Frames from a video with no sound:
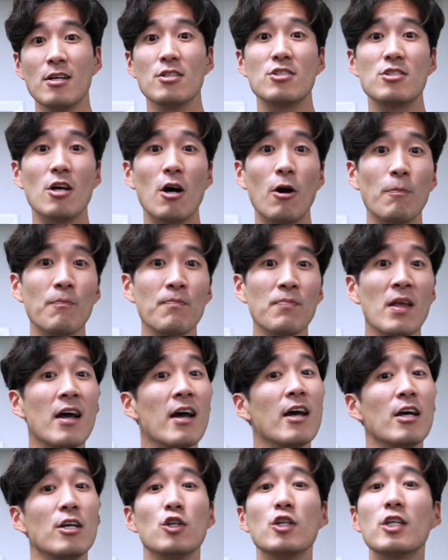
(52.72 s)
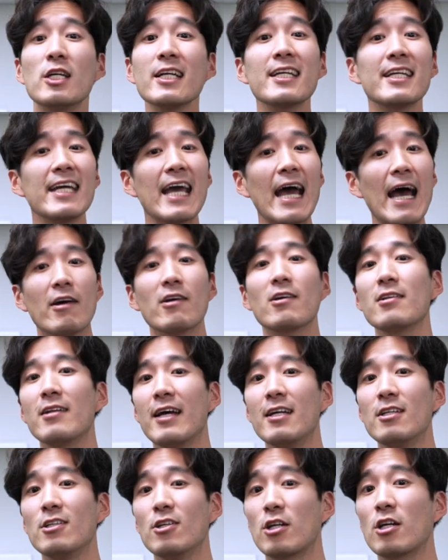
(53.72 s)
So you can
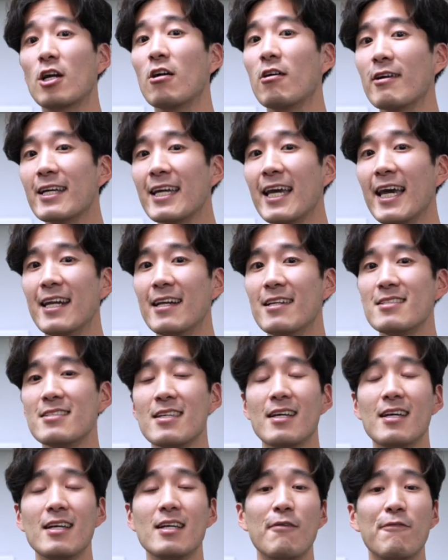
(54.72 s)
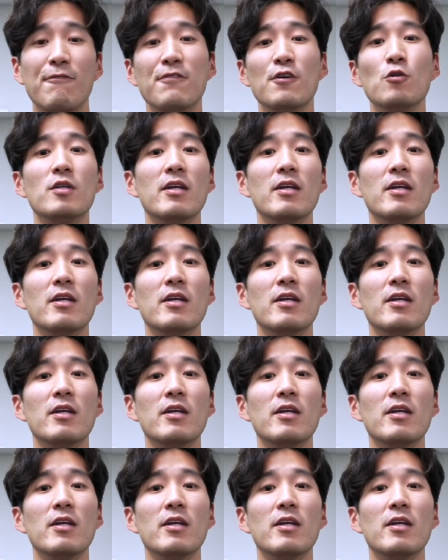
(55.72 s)
calculate your current cadence in a few